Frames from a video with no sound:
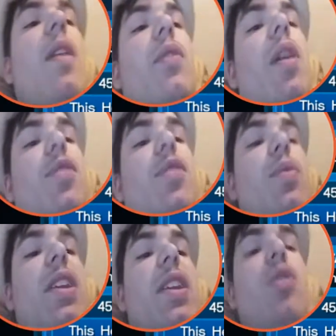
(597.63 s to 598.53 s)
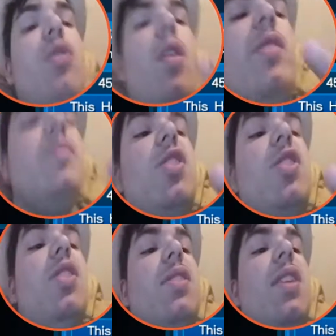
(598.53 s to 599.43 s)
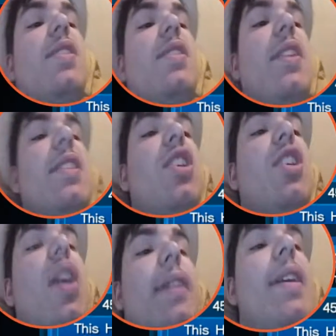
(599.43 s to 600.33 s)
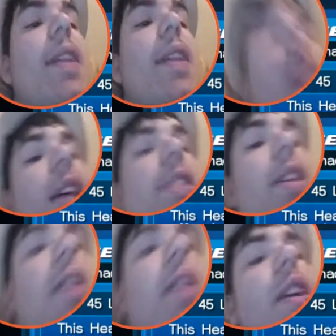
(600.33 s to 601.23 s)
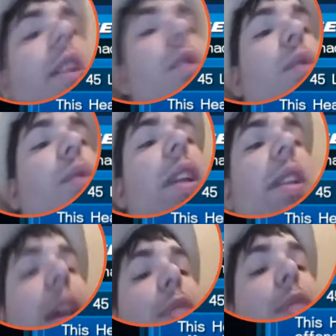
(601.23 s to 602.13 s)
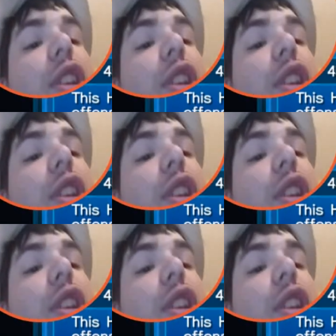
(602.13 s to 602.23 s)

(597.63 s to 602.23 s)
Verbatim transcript: so we can do all these missions. That's that's good, because, you know, we need this episode to be